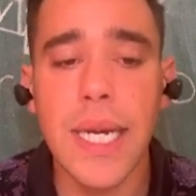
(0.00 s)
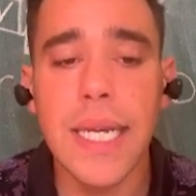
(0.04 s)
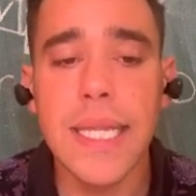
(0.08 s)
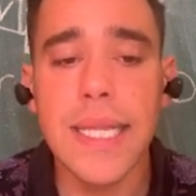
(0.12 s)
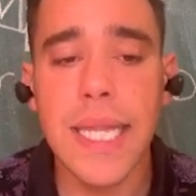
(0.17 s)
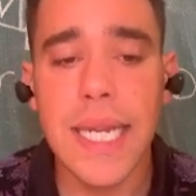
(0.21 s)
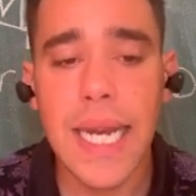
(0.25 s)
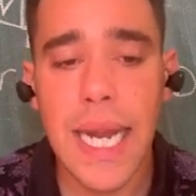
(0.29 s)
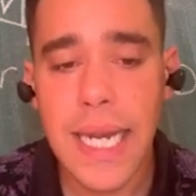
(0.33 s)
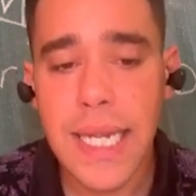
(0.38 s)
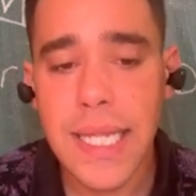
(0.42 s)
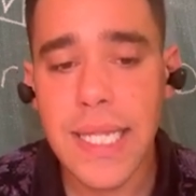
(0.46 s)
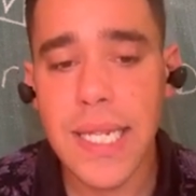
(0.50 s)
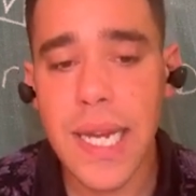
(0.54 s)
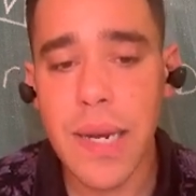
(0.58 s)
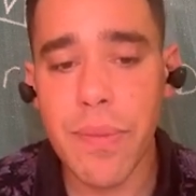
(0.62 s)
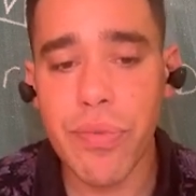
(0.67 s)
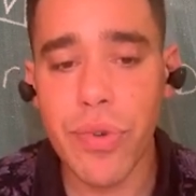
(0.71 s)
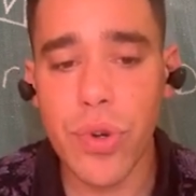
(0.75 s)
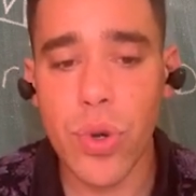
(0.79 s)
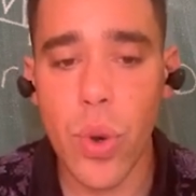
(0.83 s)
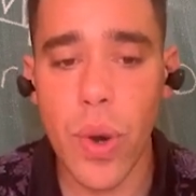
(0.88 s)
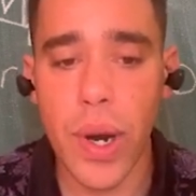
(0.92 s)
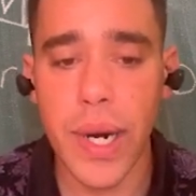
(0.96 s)
The next step
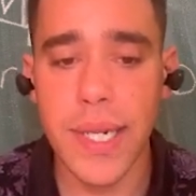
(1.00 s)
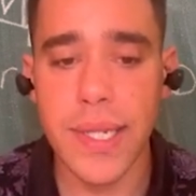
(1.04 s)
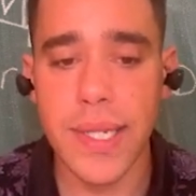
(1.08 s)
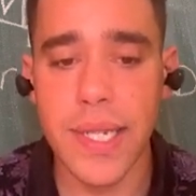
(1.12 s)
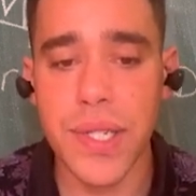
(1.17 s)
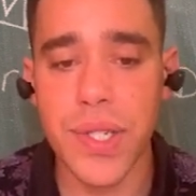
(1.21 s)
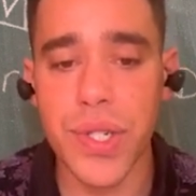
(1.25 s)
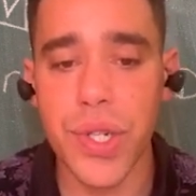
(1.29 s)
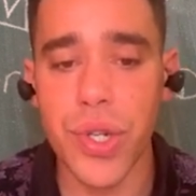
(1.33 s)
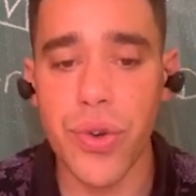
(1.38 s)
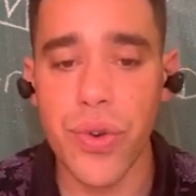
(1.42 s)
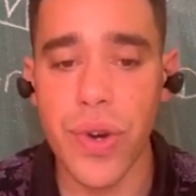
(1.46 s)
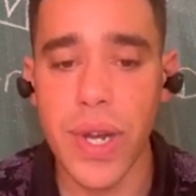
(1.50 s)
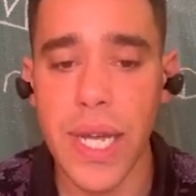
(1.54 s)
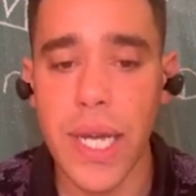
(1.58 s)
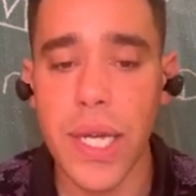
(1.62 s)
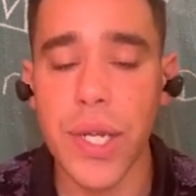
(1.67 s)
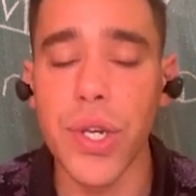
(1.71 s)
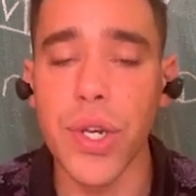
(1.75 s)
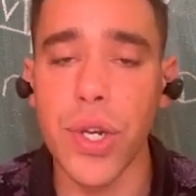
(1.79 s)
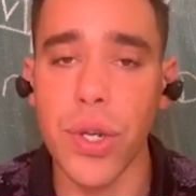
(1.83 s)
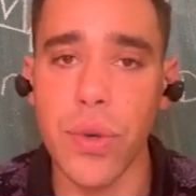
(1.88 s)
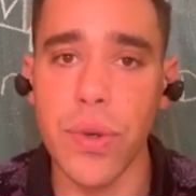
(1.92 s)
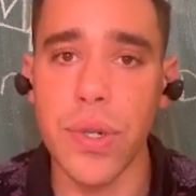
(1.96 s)
requires us to create a
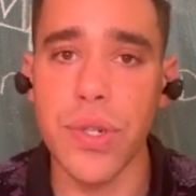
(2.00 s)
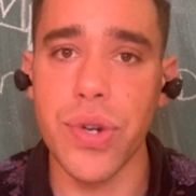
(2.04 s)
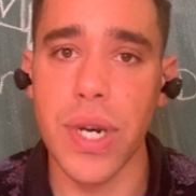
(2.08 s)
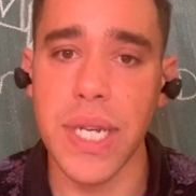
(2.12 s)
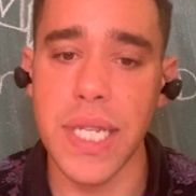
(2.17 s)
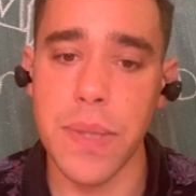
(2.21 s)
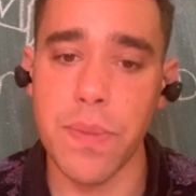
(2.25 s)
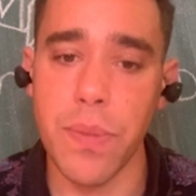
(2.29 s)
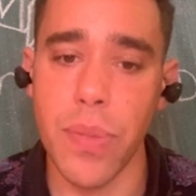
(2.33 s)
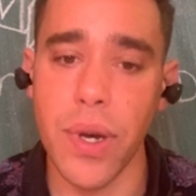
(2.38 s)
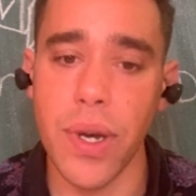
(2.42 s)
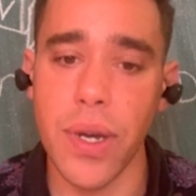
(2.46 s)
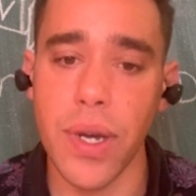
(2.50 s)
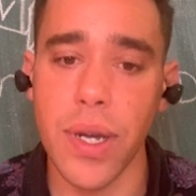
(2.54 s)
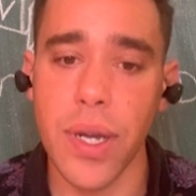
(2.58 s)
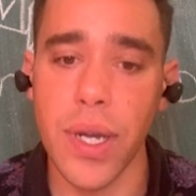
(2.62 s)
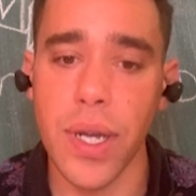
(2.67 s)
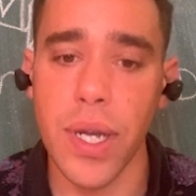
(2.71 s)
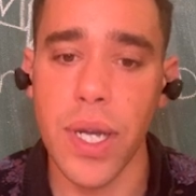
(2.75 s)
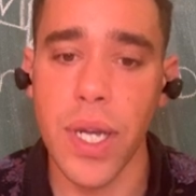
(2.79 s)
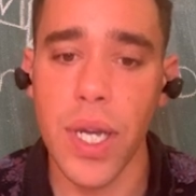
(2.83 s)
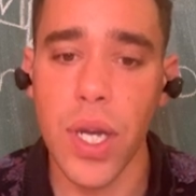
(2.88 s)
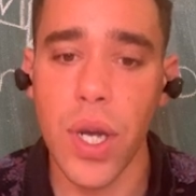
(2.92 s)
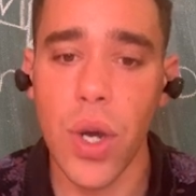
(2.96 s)
new address book.
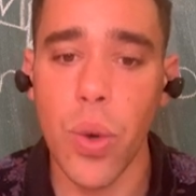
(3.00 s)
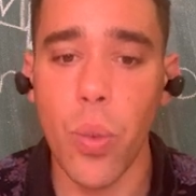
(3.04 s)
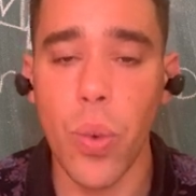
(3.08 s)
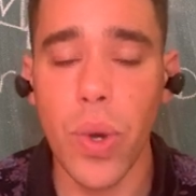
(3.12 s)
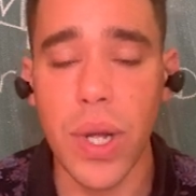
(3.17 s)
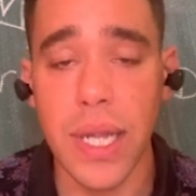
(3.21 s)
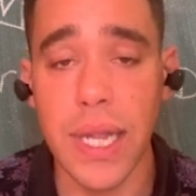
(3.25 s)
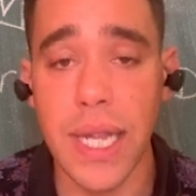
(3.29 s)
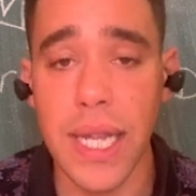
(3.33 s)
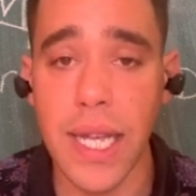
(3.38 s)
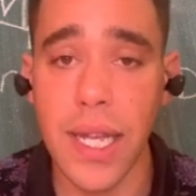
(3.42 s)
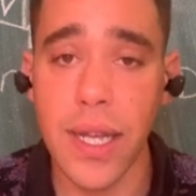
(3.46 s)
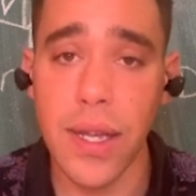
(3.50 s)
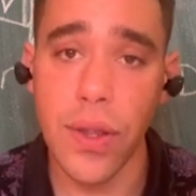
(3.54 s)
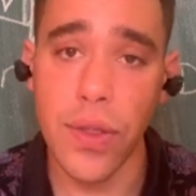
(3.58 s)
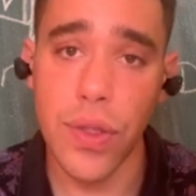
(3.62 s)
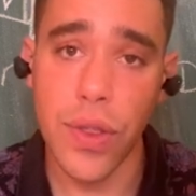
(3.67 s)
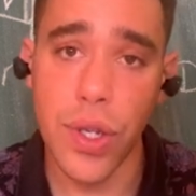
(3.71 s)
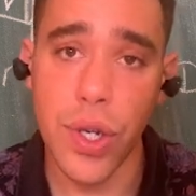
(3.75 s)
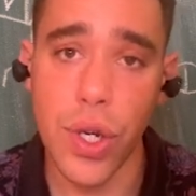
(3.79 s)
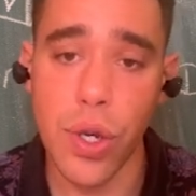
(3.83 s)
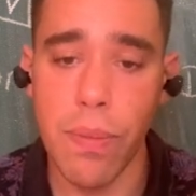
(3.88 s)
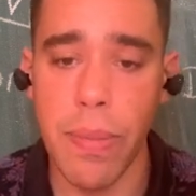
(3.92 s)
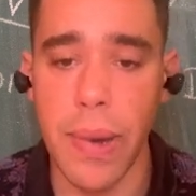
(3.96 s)
We'll click
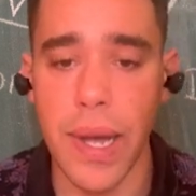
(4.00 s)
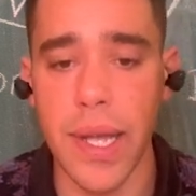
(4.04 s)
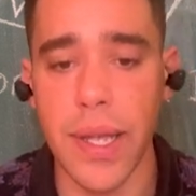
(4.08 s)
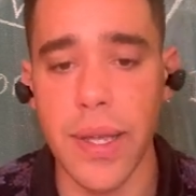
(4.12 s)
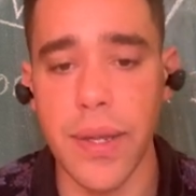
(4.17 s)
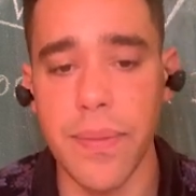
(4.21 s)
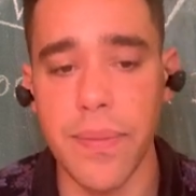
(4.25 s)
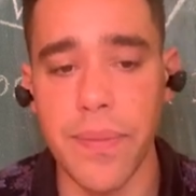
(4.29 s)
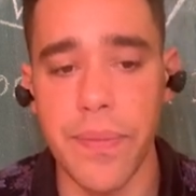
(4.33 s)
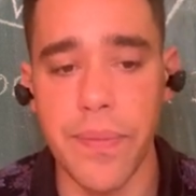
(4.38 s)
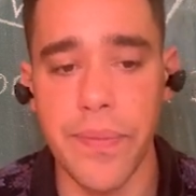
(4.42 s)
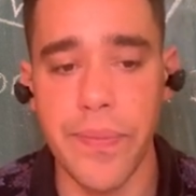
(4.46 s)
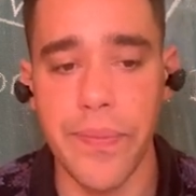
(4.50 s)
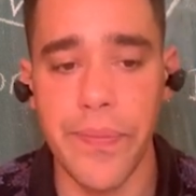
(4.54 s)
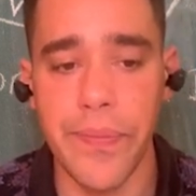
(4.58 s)
the new button.